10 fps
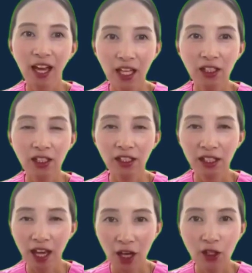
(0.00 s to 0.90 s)
As
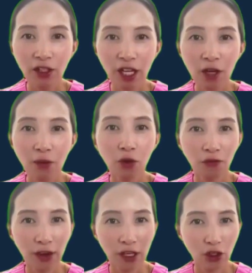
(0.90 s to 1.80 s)
healthcare
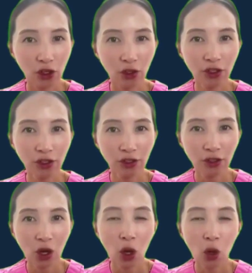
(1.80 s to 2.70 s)
professionals,
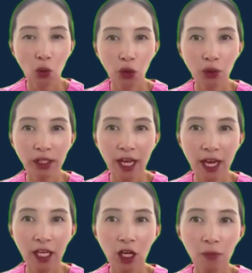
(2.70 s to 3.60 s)
we will
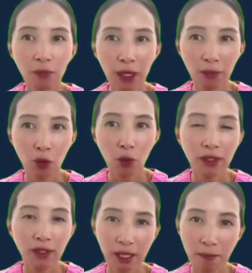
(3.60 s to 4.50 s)
take care of people
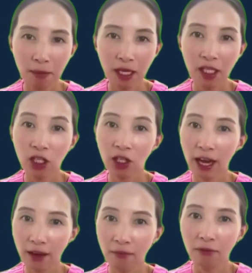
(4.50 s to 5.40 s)
with dementia
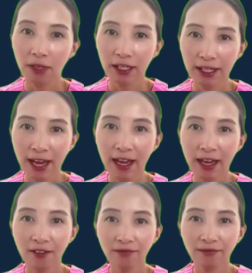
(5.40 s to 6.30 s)
every
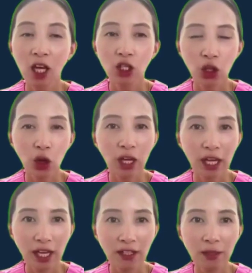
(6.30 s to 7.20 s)
day. So it
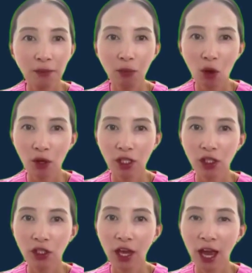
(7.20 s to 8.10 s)
is important
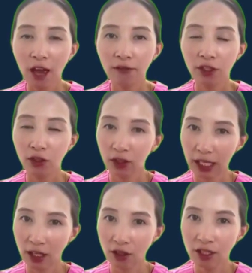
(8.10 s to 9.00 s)
to have the
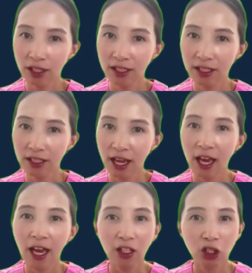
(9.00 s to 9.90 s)
skills
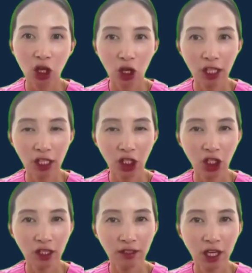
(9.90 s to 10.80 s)
and
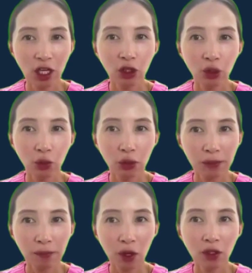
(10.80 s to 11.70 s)
knowledge to
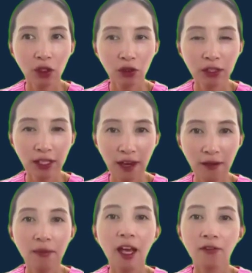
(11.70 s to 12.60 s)
respond to
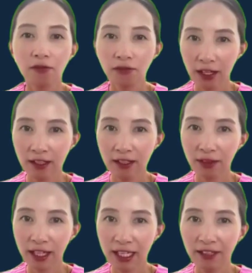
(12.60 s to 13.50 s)
them
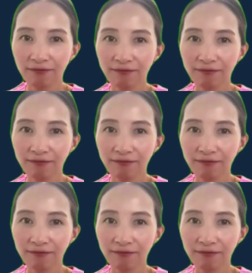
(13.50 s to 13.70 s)
effectively.